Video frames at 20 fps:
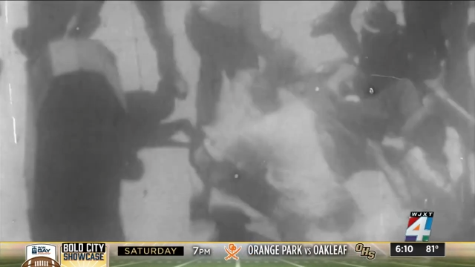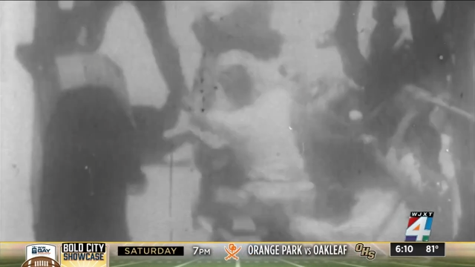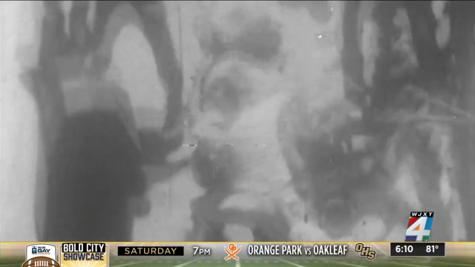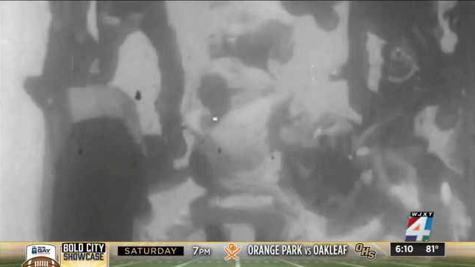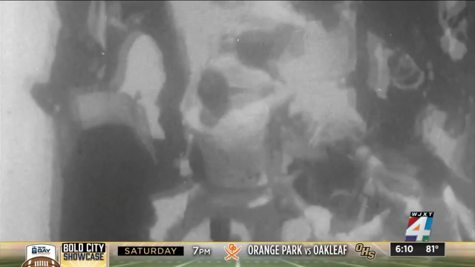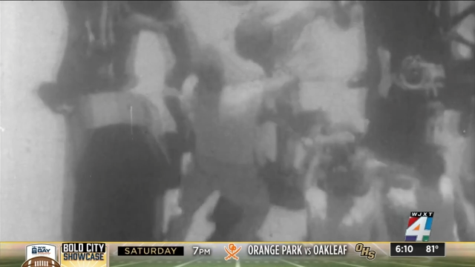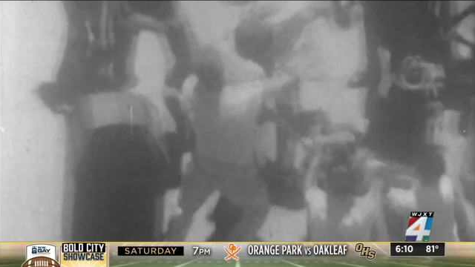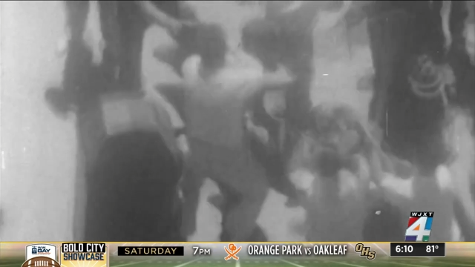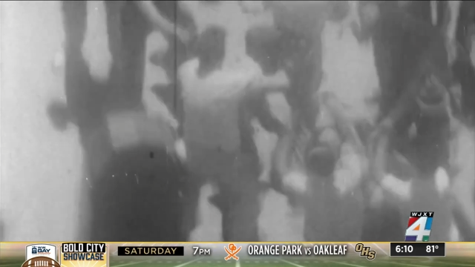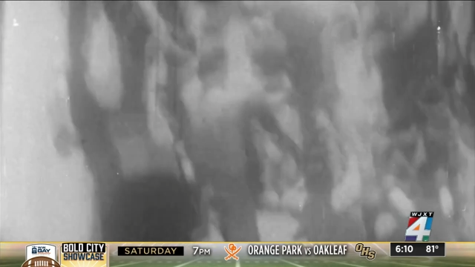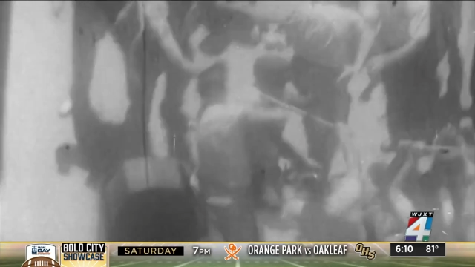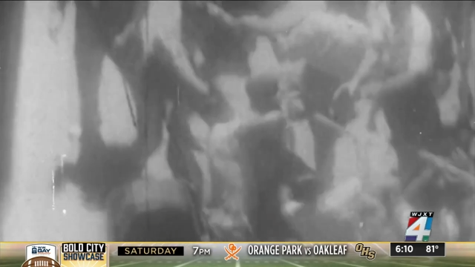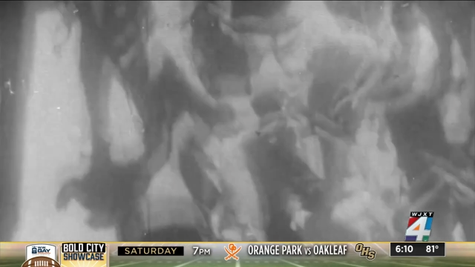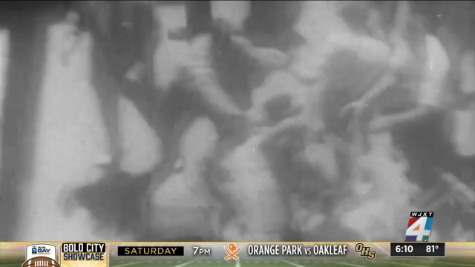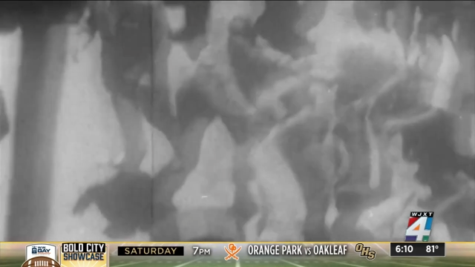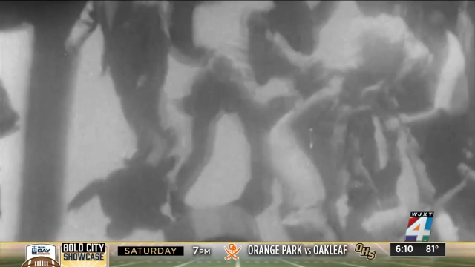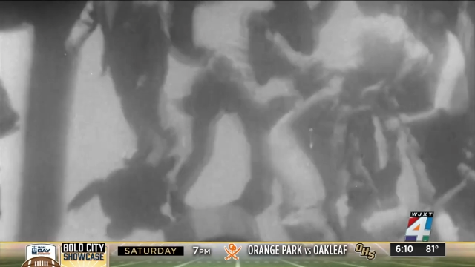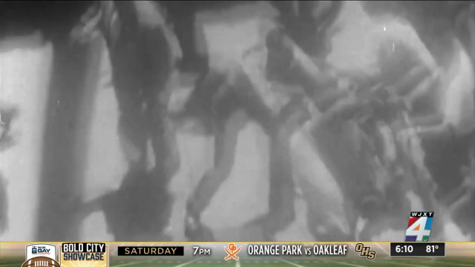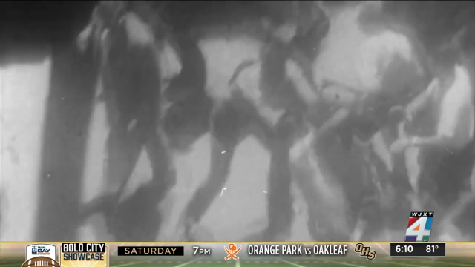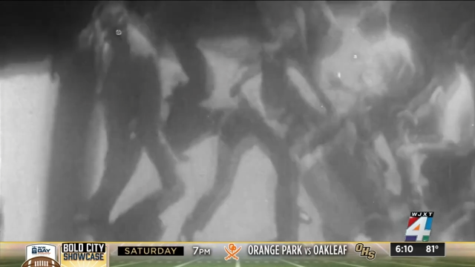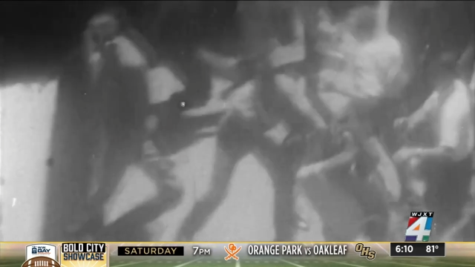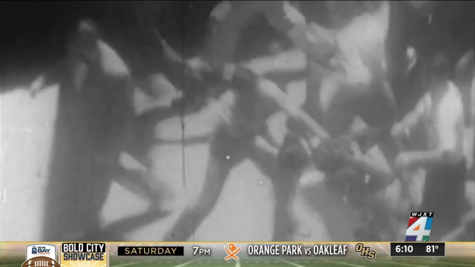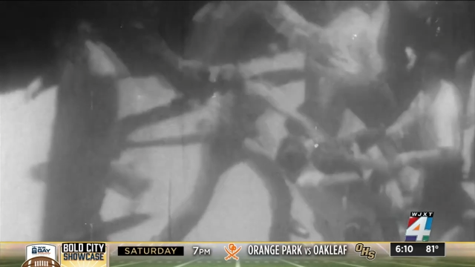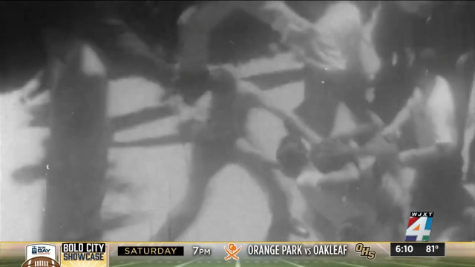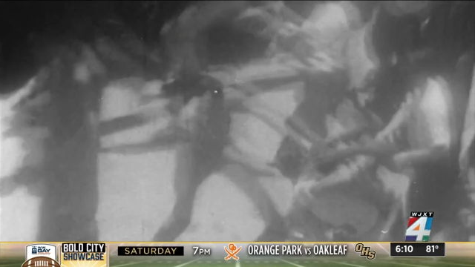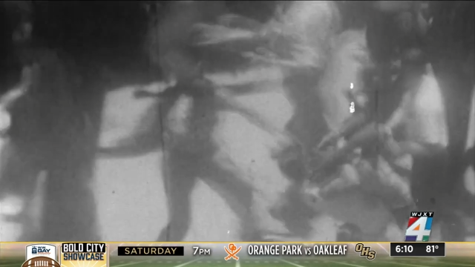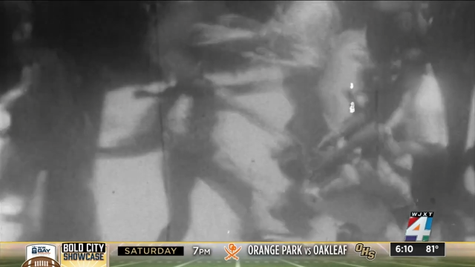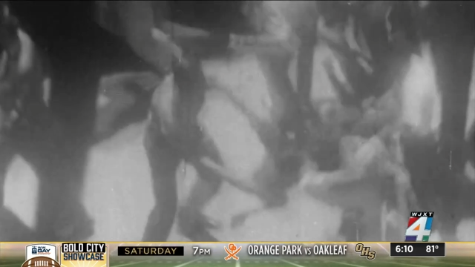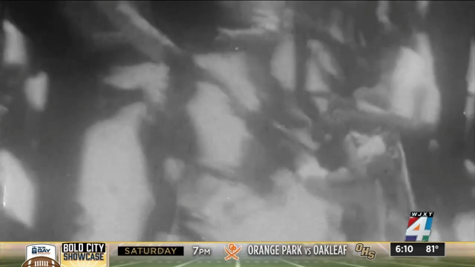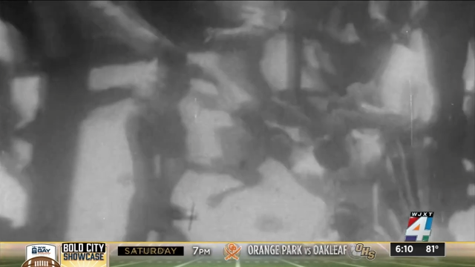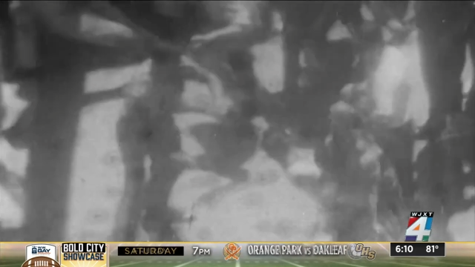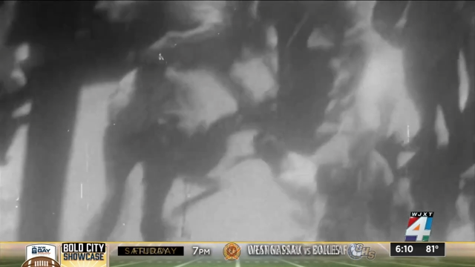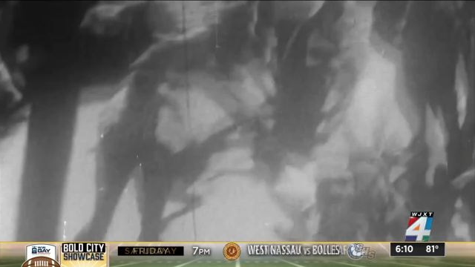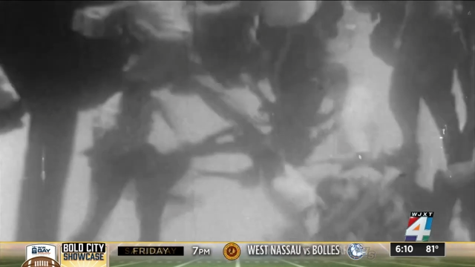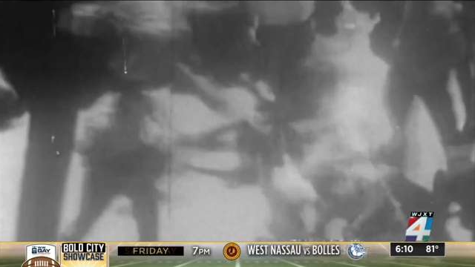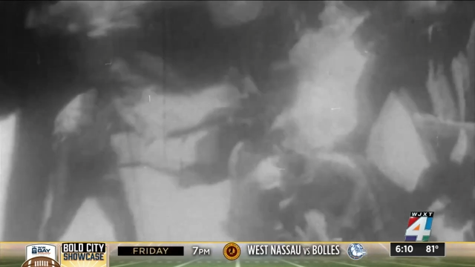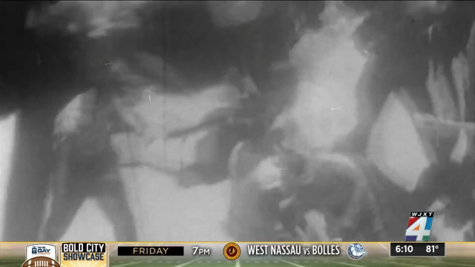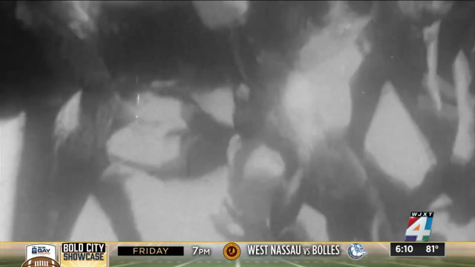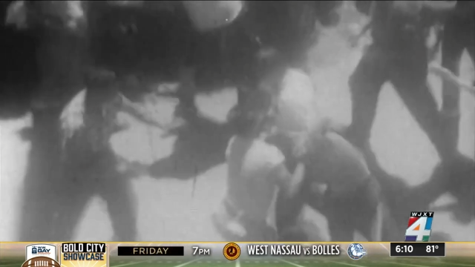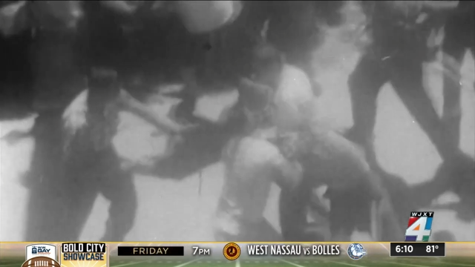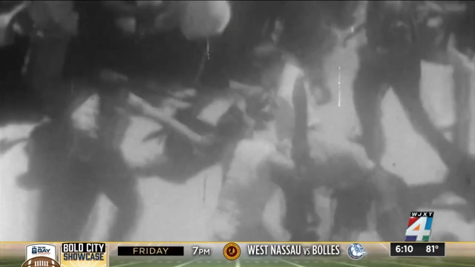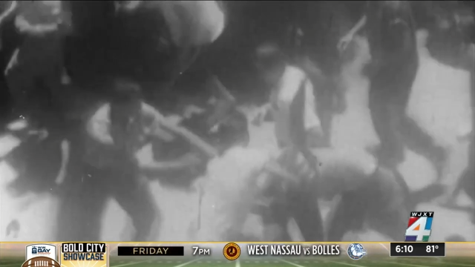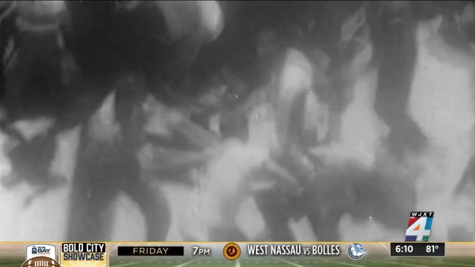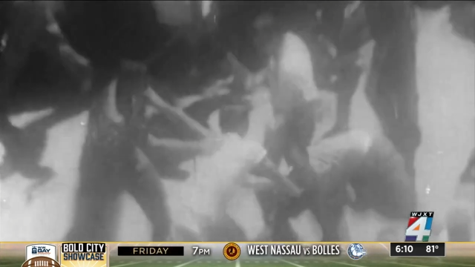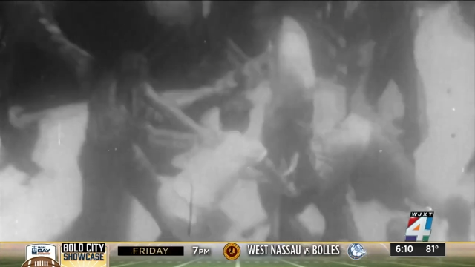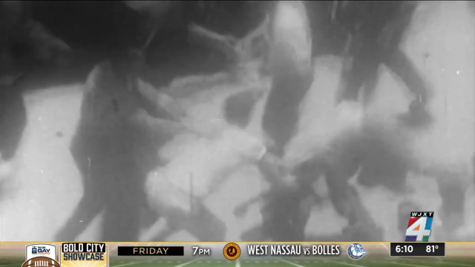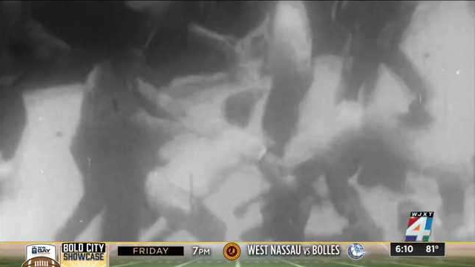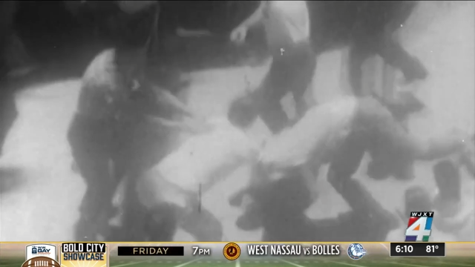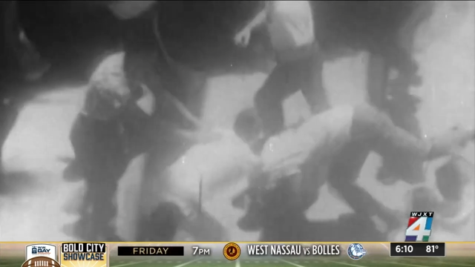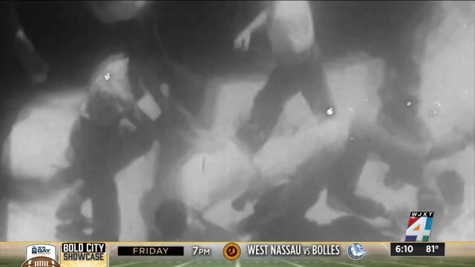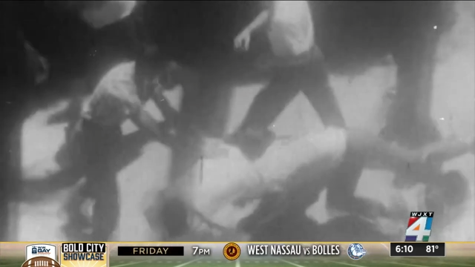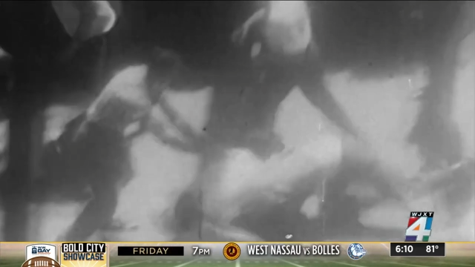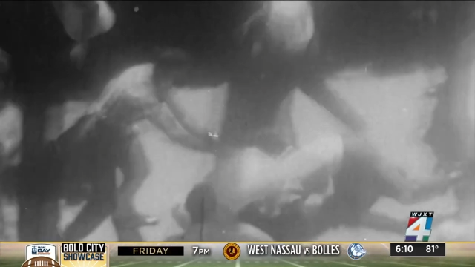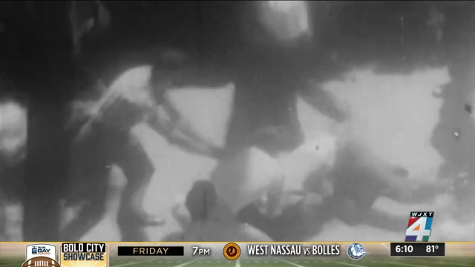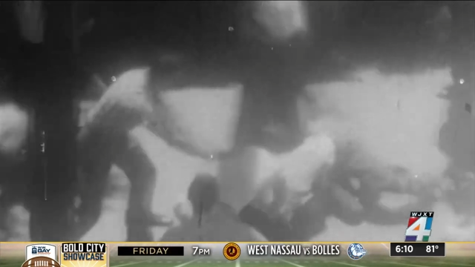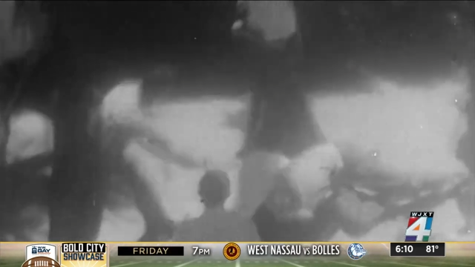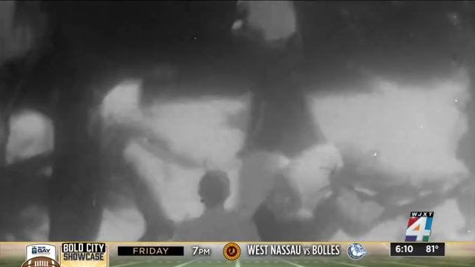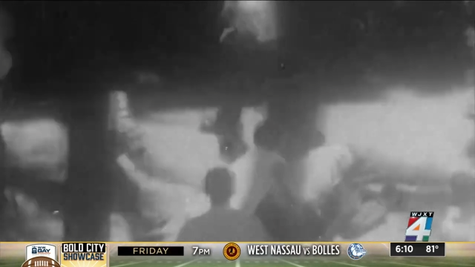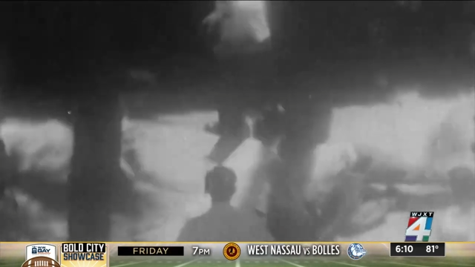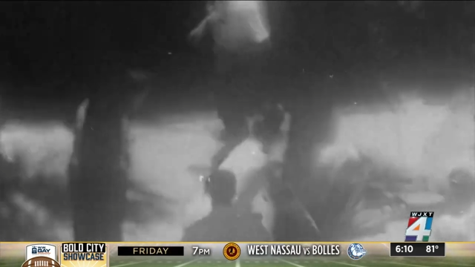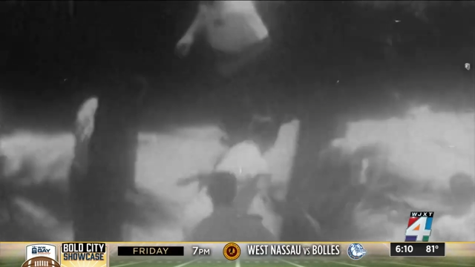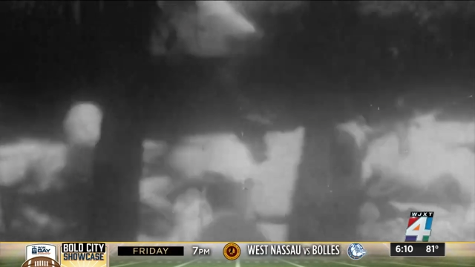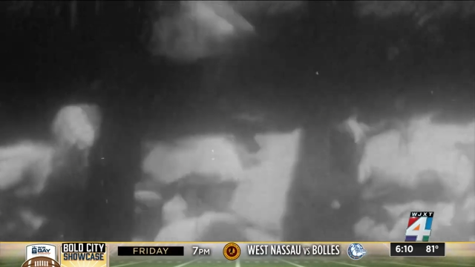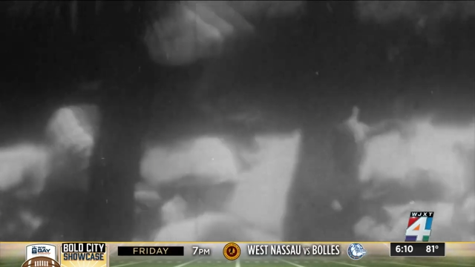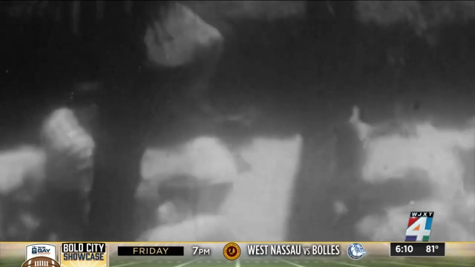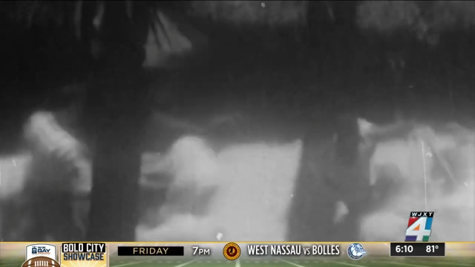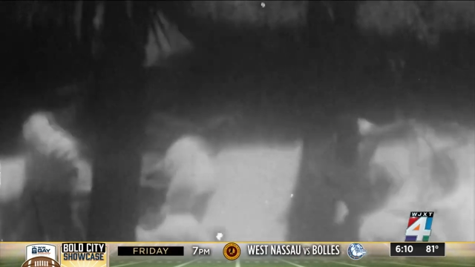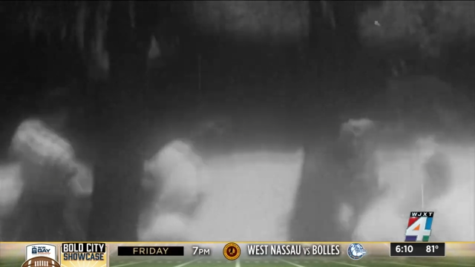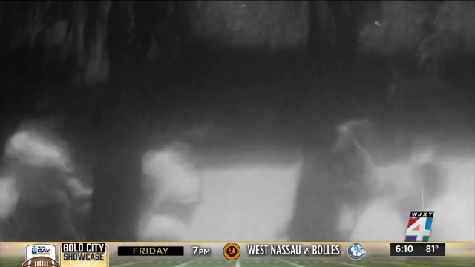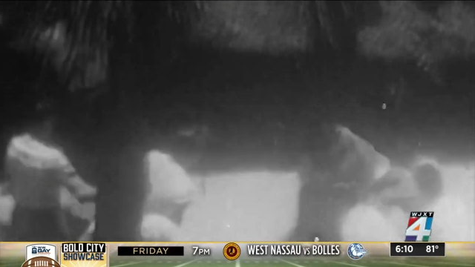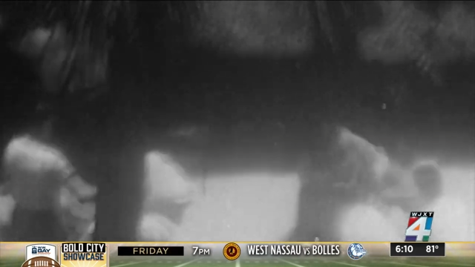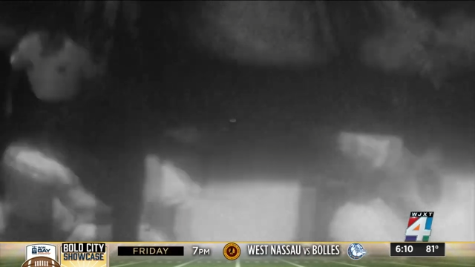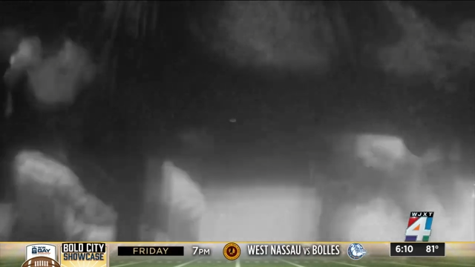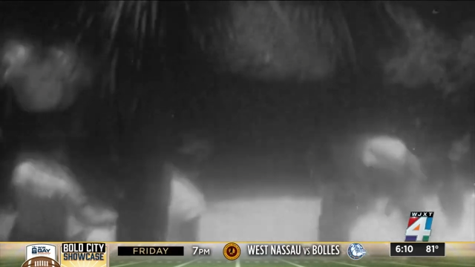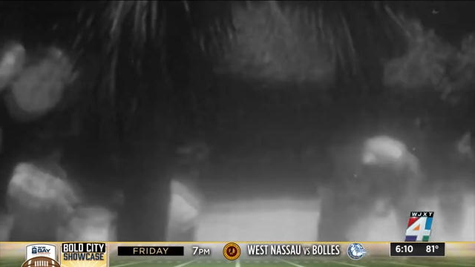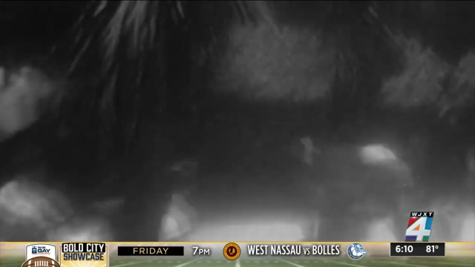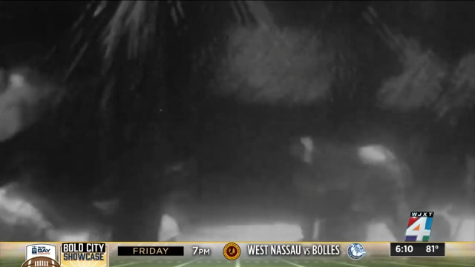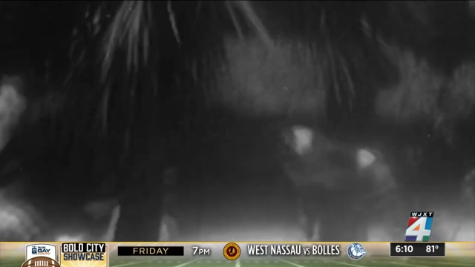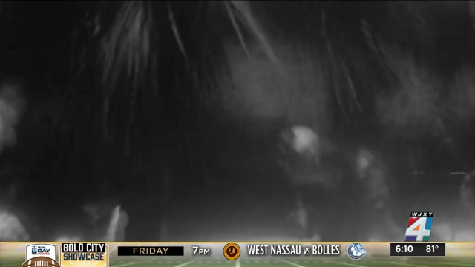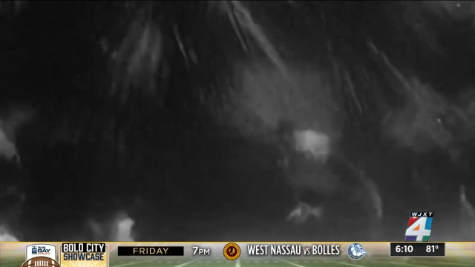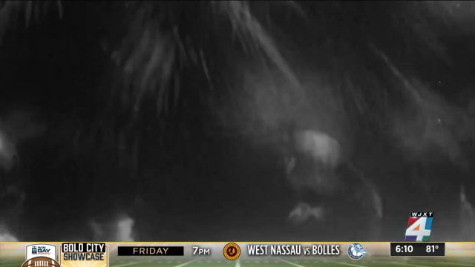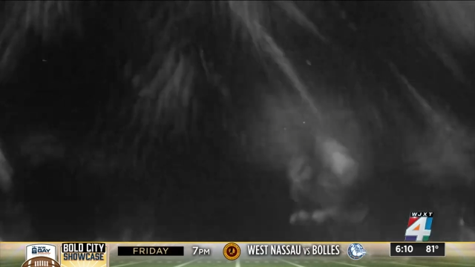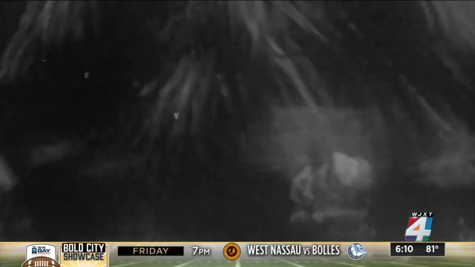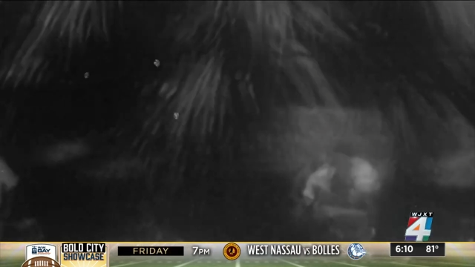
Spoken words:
Nobody's mouth can be seen.